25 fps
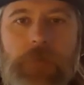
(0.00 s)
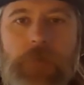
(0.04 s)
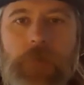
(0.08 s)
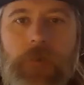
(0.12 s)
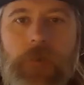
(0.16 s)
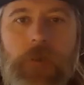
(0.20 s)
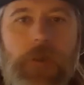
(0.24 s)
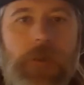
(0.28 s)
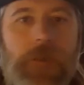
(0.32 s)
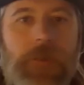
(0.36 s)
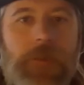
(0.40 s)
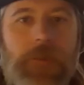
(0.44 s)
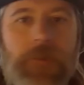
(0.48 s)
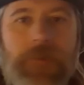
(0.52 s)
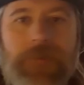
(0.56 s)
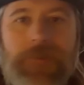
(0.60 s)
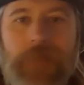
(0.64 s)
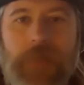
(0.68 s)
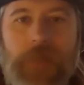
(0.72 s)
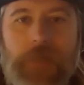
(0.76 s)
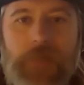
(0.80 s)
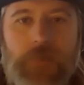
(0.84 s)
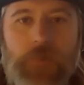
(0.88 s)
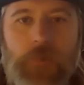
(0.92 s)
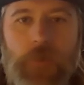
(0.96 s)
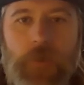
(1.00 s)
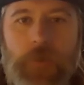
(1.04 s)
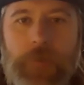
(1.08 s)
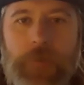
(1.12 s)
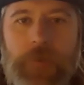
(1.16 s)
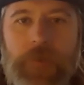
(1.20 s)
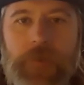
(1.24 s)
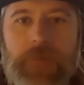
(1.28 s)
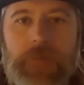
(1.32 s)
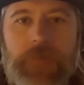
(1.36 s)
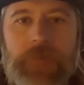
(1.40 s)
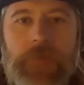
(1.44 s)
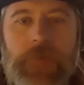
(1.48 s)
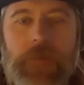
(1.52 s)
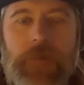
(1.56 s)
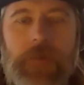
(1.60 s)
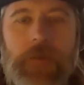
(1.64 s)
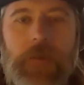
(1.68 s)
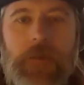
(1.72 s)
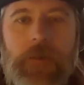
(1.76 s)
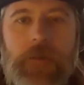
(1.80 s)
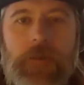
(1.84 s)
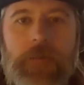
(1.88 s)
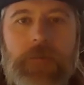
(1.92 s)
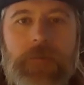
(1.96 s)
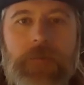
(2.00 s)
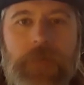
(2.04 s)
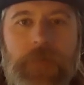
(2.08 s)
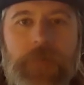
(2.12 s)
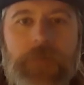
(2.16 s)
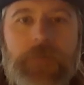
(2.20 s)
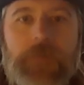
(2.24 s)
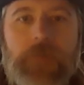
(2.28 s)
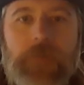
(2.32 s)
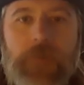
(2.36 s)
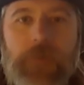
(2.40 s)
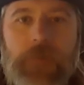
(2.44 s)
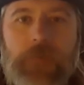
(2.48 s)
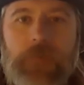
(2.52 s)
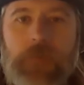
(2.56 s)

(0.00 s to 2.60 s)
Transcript: for 10, 20 minutes a session,